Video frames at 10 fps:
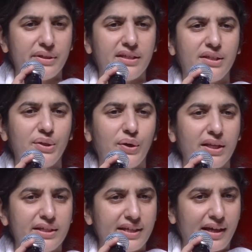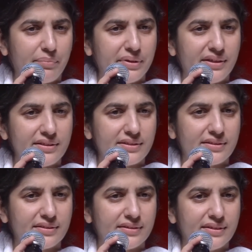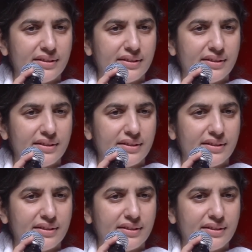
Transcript: We can call it happiness.